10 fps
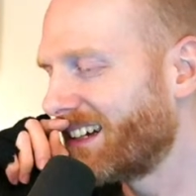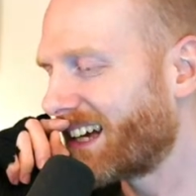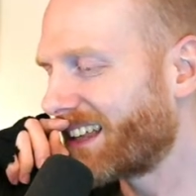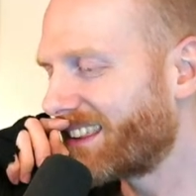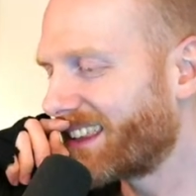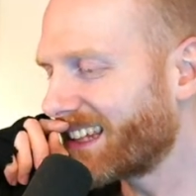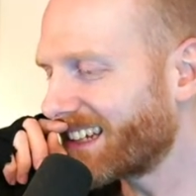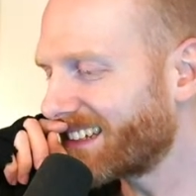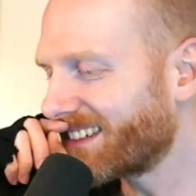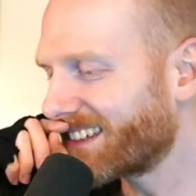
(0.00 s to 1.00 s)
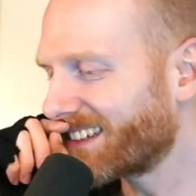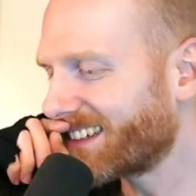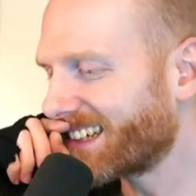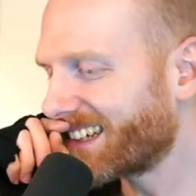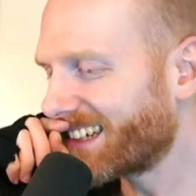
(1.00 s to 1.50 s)
I think
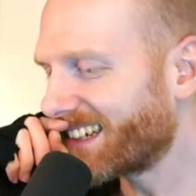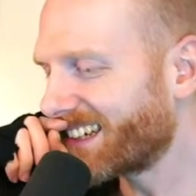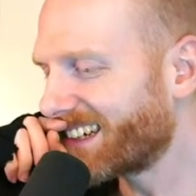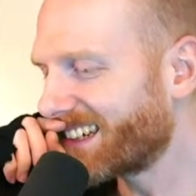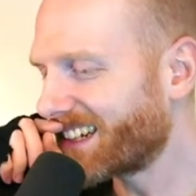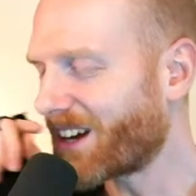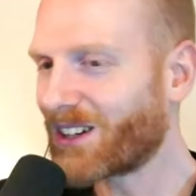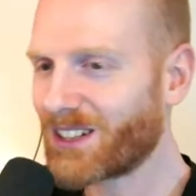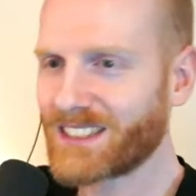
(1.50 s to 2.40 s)
it now costs